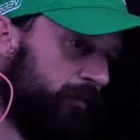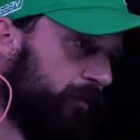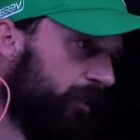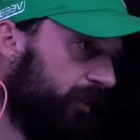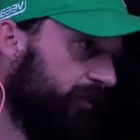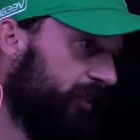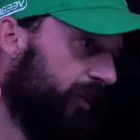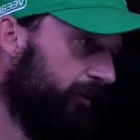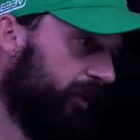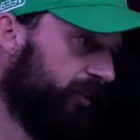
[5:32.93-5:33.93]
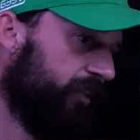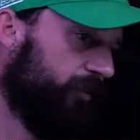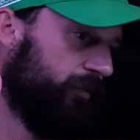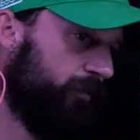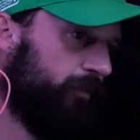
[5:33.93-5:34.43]
give it that
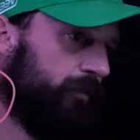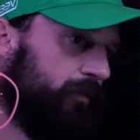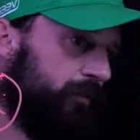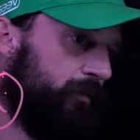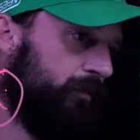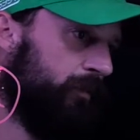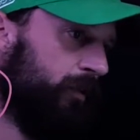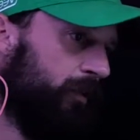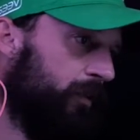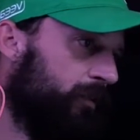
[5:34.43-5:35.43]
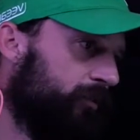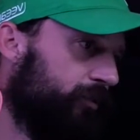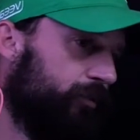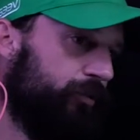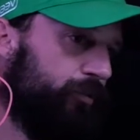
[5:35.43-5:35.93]
rectangle, let's
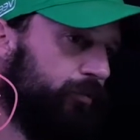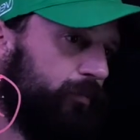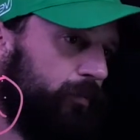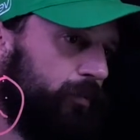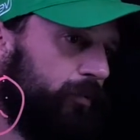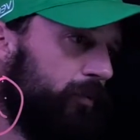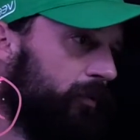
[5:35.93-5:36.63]
do 2 more.